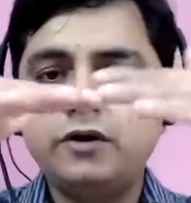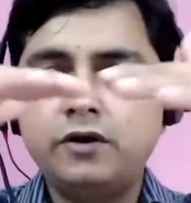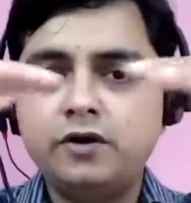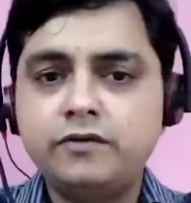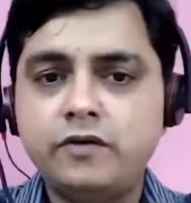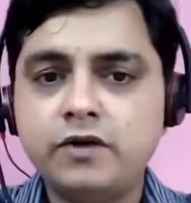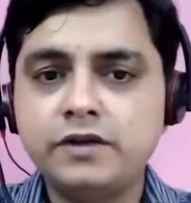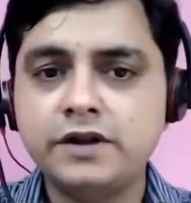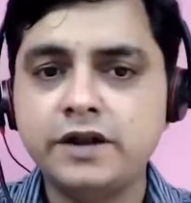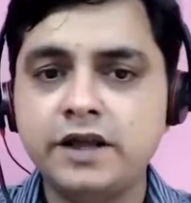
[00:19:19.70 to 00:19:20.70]
of all the
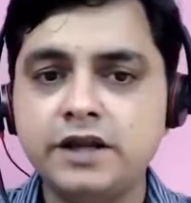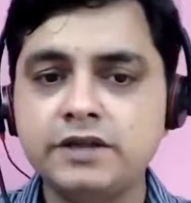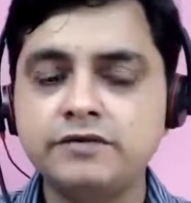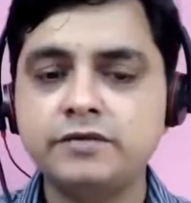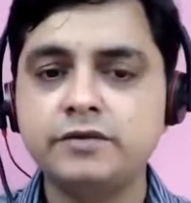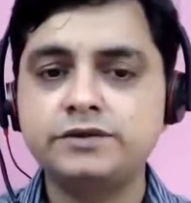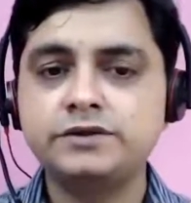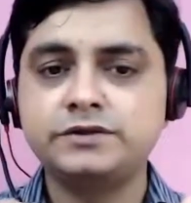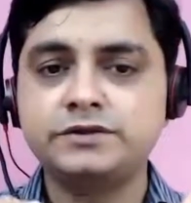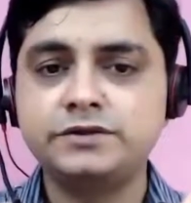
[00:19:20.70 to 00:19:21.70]
negative
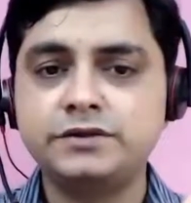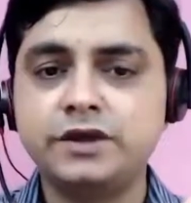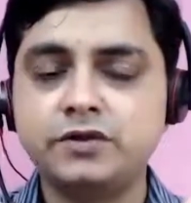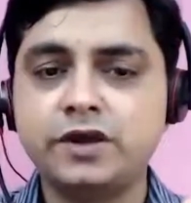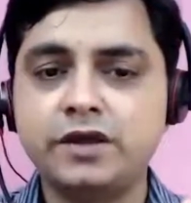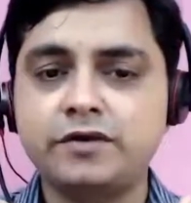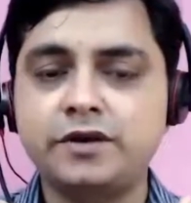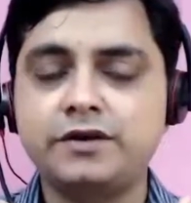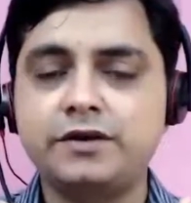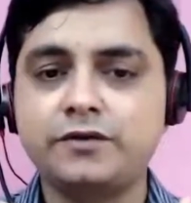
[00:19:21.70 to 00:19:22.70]
emotions that you have right
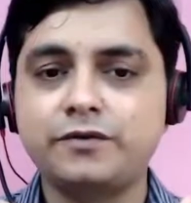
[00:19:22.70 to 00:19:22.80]
now,